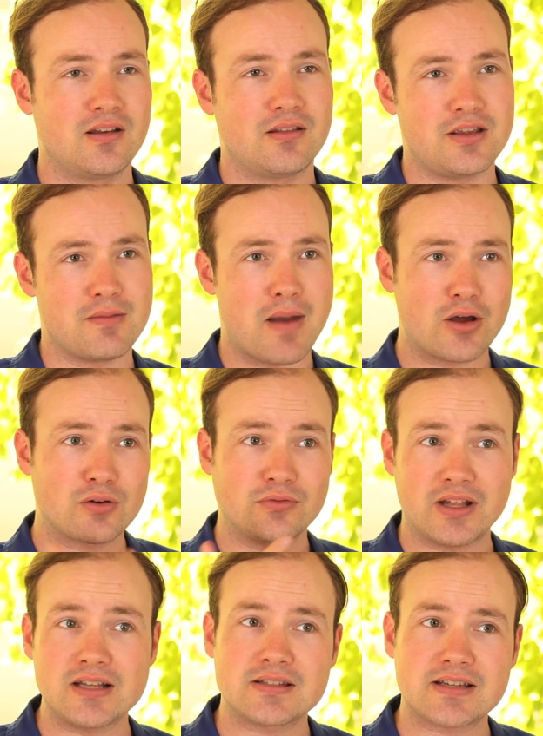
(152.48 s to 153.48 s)
The amount of
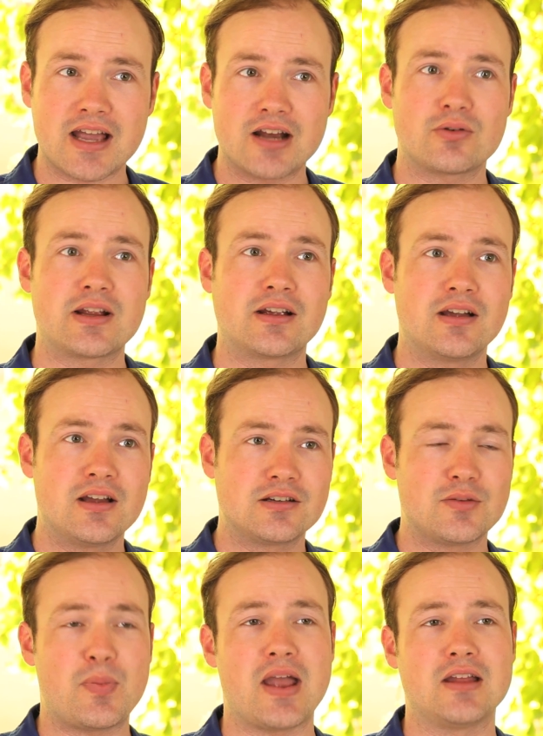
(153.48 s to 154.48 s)
light scattering
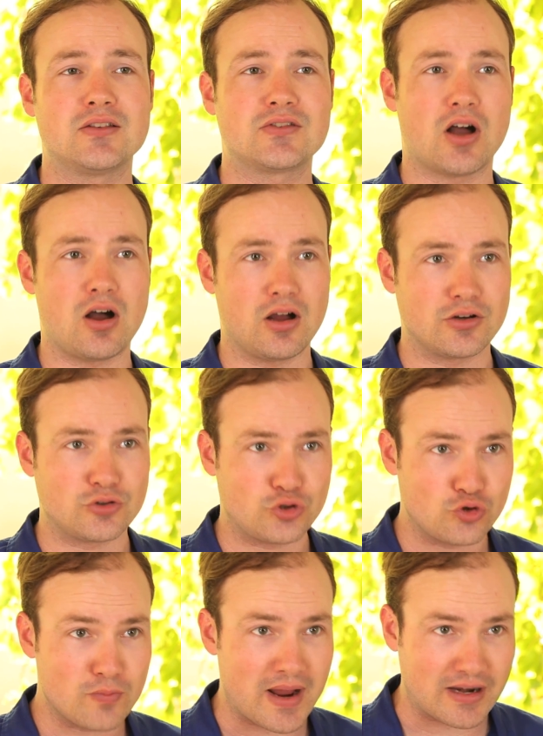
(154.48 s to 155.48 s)
depends on
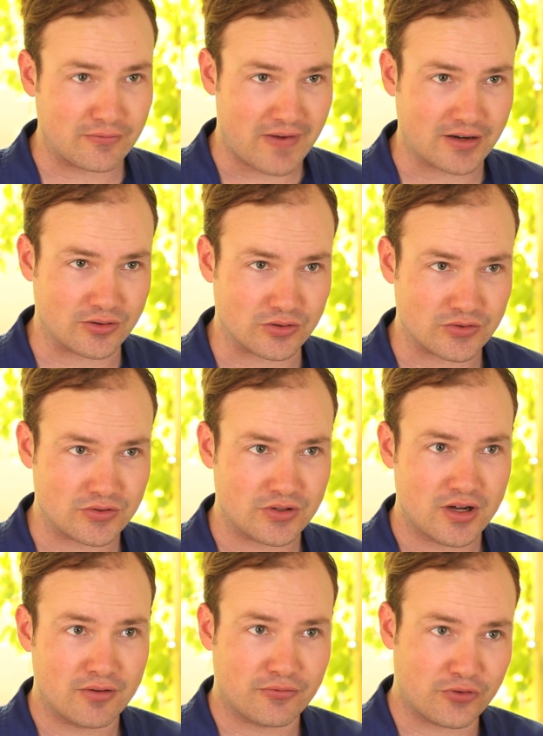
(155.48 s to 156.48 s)
two main factors.
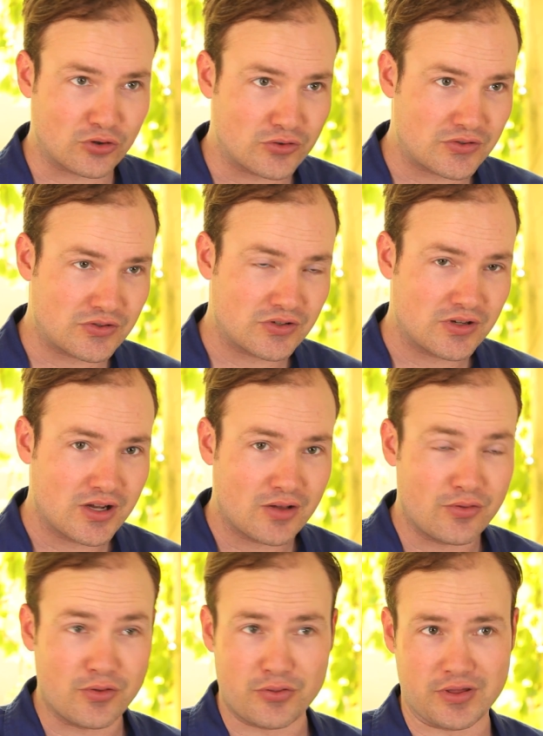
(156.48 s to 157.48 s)
First,
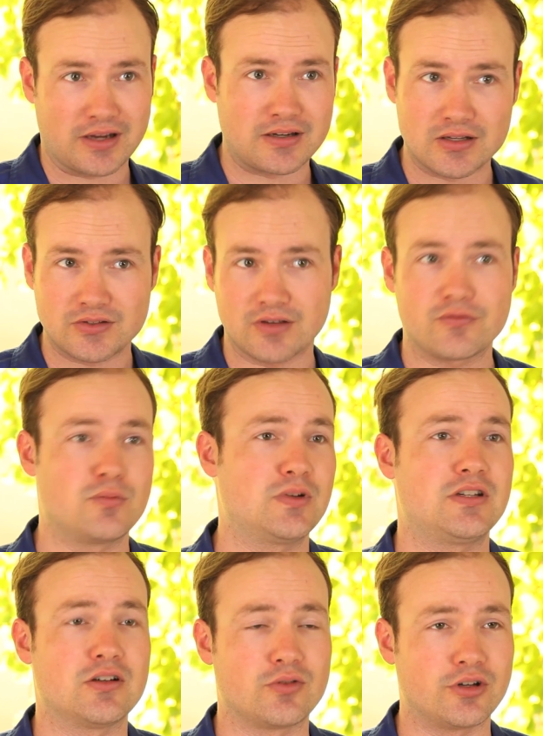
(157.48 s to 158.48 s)
the thickness of the
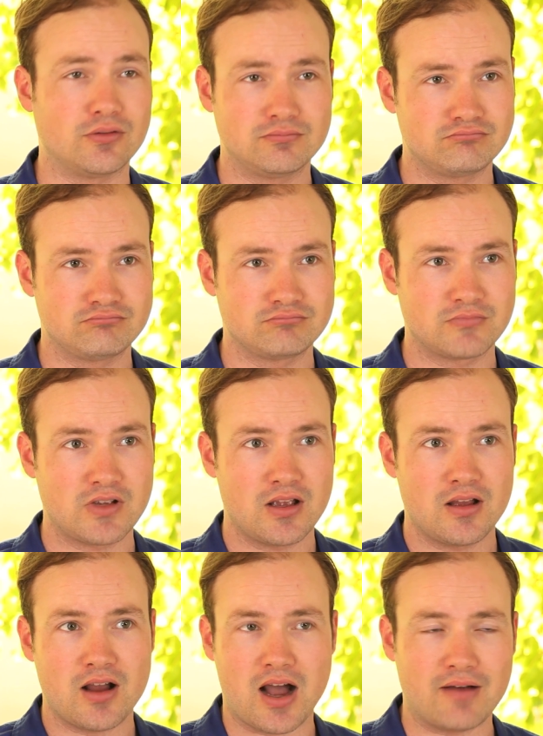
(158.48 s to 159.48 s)
material.
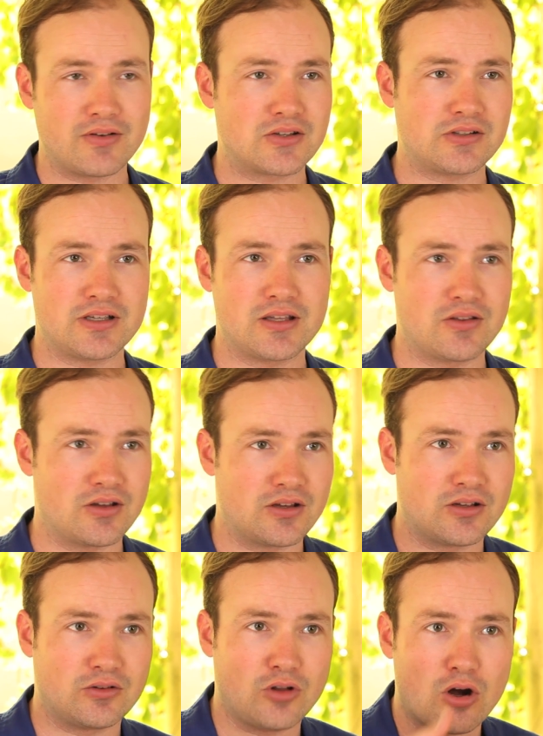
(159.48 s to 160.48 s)
Obviously,
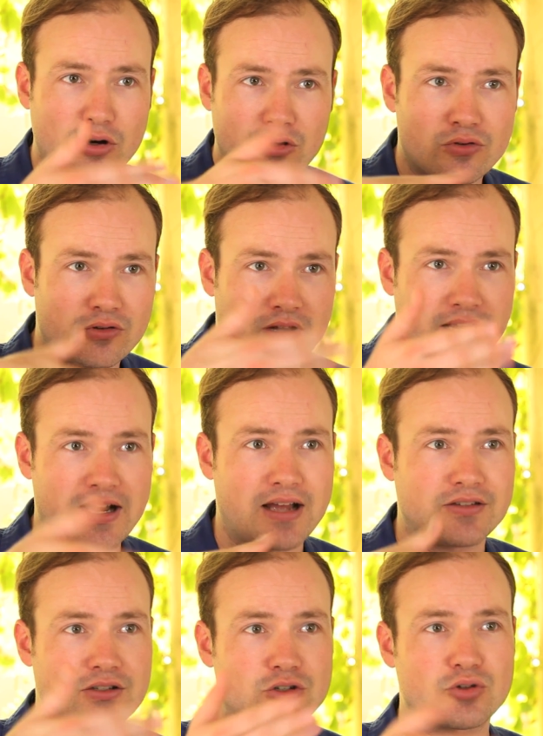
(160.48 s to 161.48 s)
the longer the light
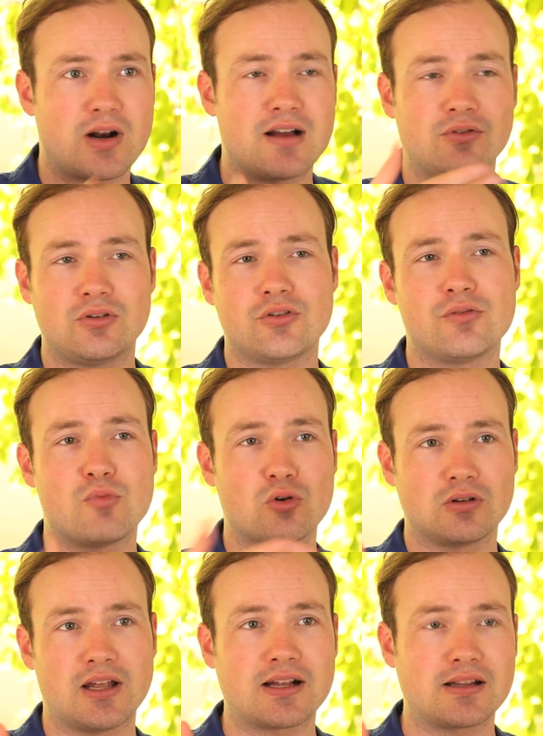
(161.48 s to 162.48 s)
has to travel, the
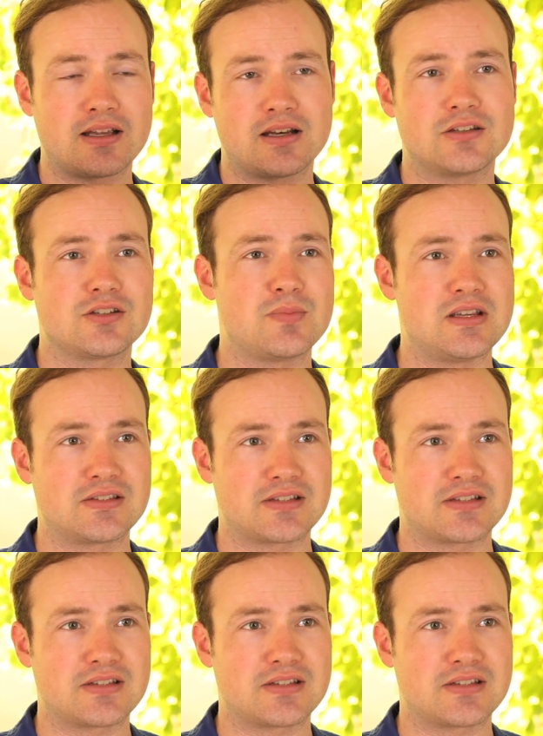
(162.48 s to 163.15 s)
more likely it is to be